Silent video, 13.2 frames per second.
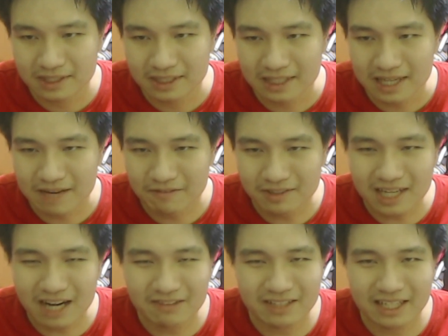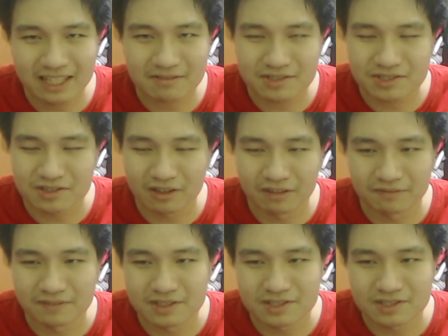I wonder how they're gonna
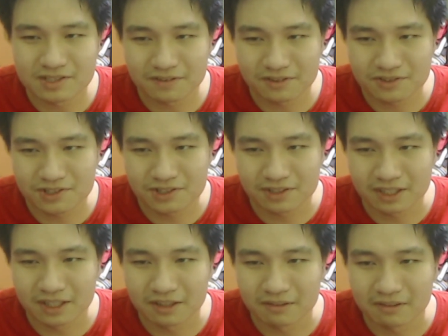resolve this in the future, you know?